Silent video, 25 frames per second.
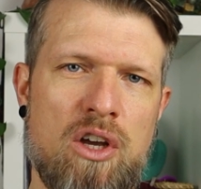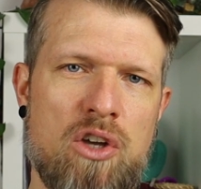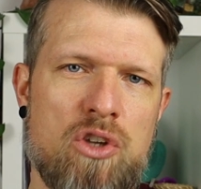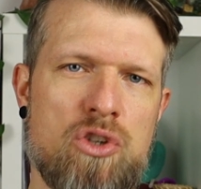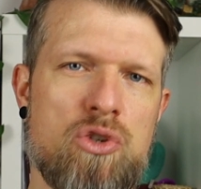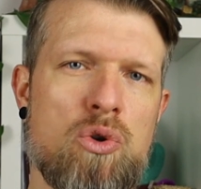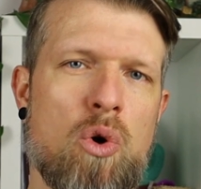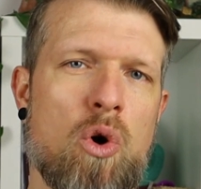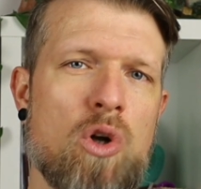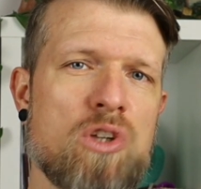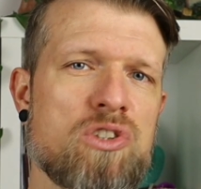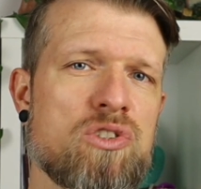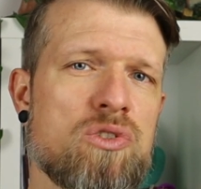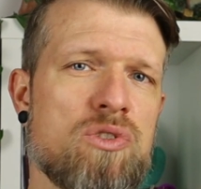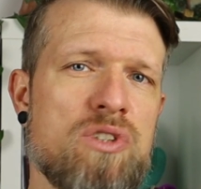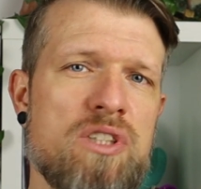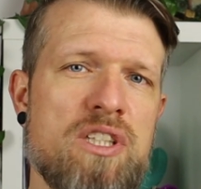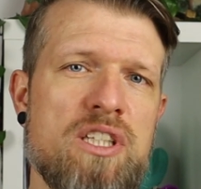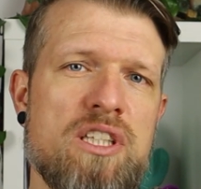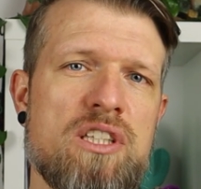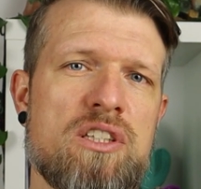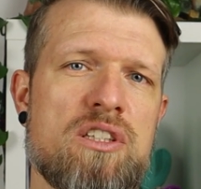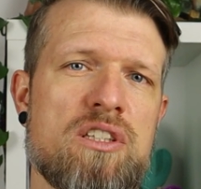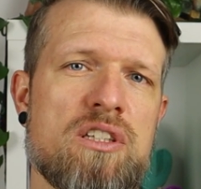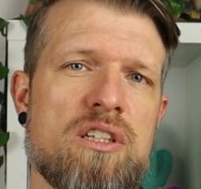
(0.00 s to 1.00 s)
you also
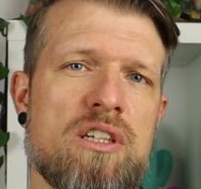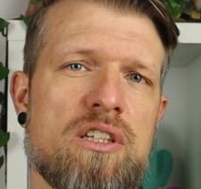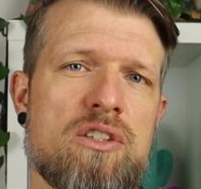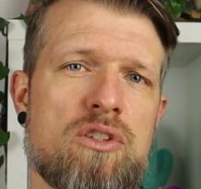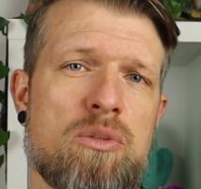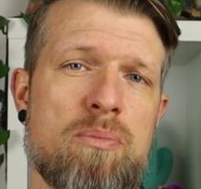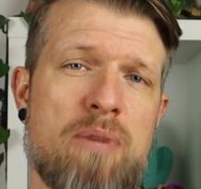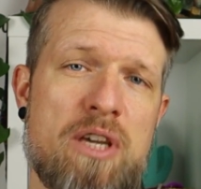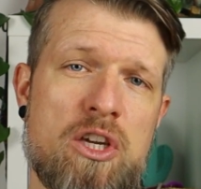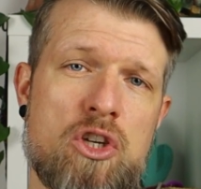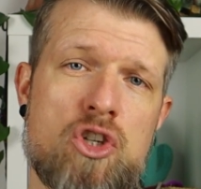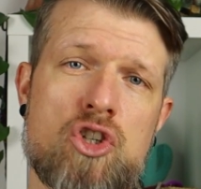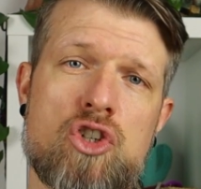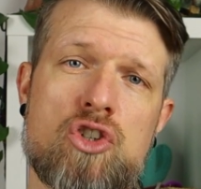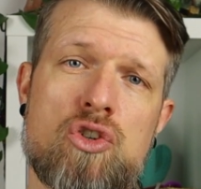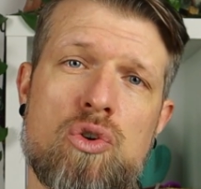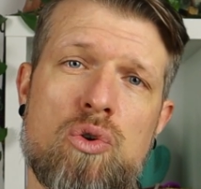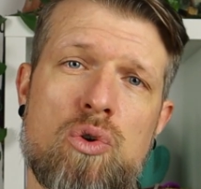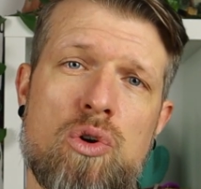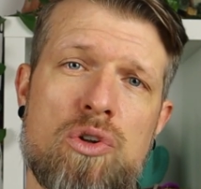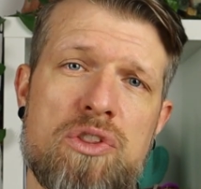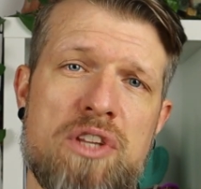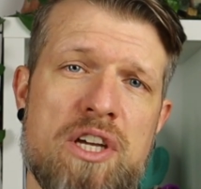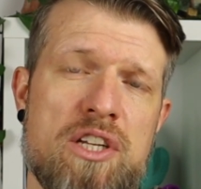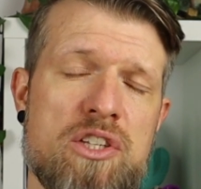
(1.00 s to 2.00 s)
need to make
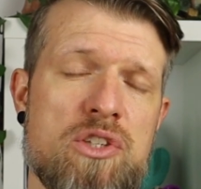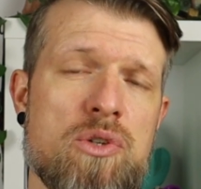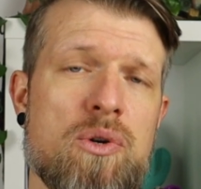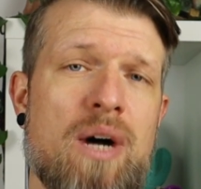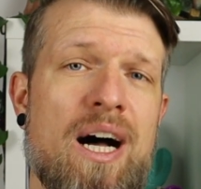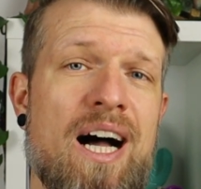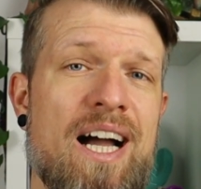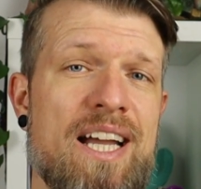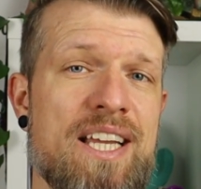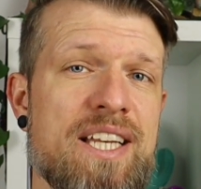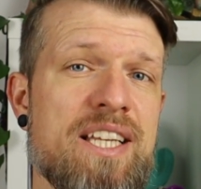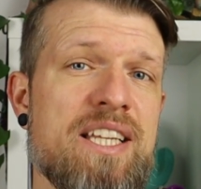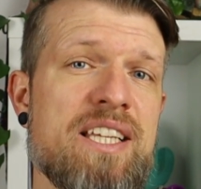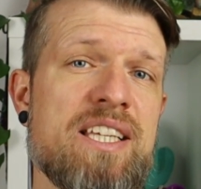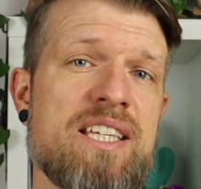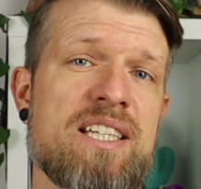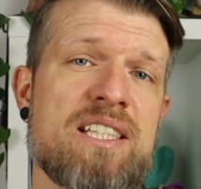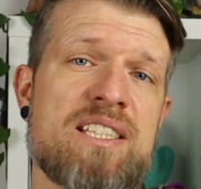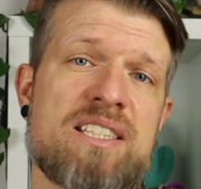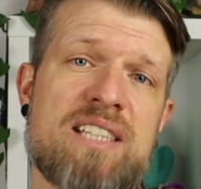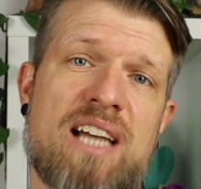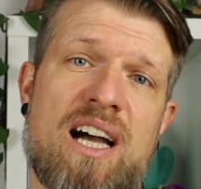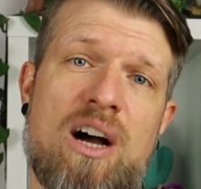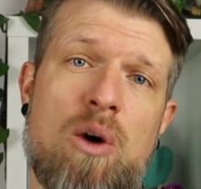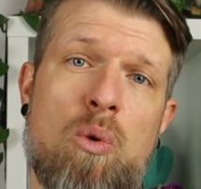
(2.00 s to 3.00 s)
sure that your
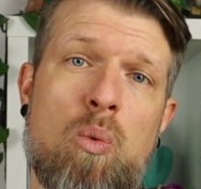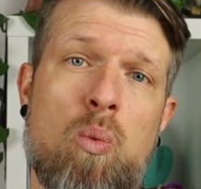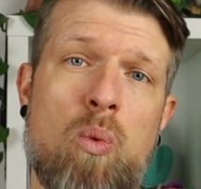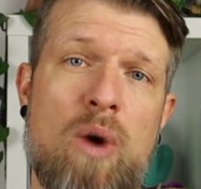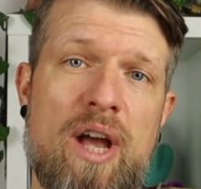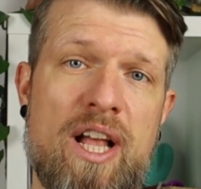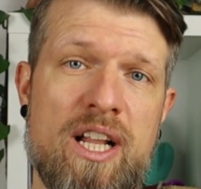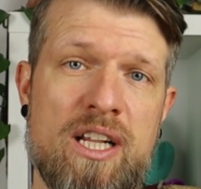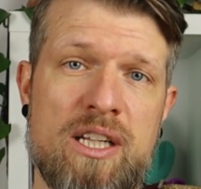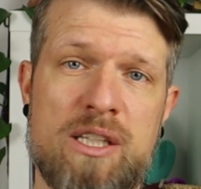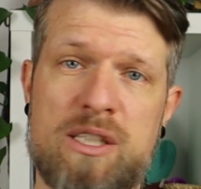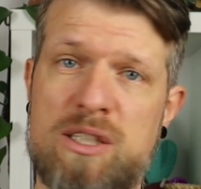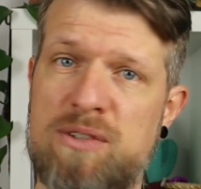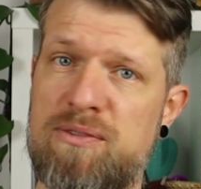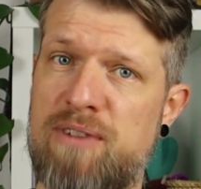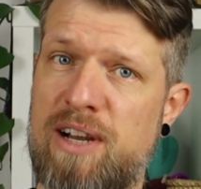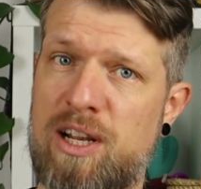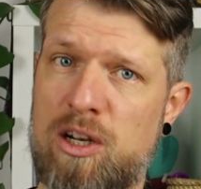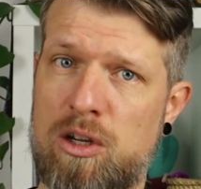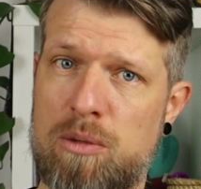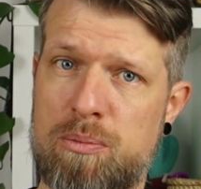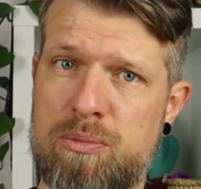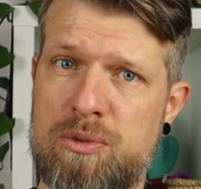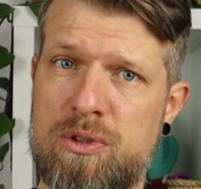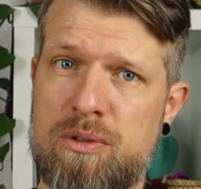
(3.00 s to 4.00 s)
ideas are well
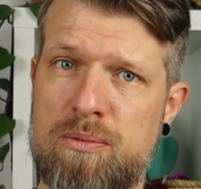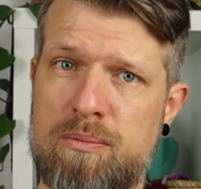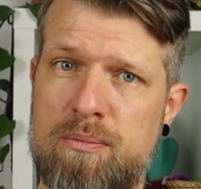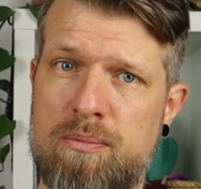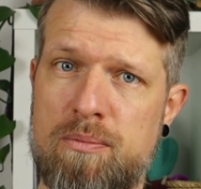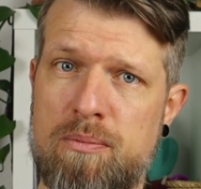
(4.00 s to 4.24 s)
developed,